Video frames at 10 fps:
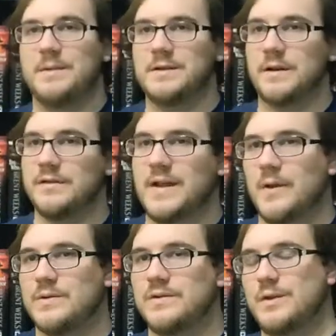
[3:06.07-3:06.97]
It's called
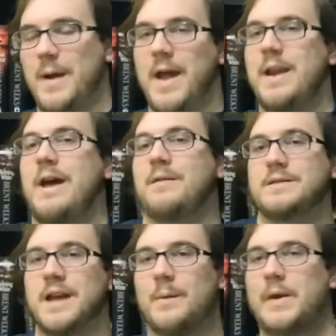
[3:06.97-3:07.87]
Tales of Duran now,
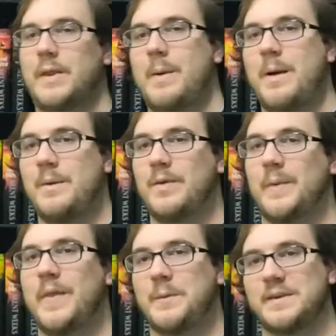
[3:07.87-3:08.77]
is kind of what they went with
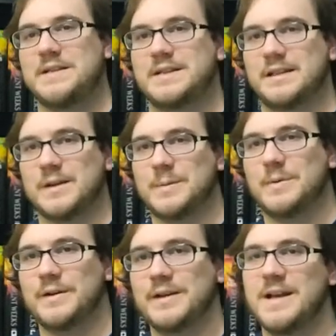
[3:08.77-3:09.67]
when they released the third
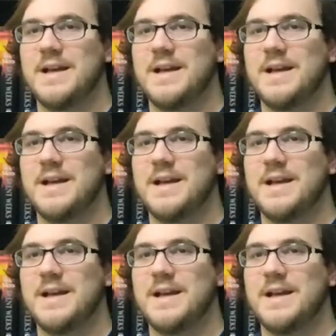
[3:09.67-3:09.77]
book.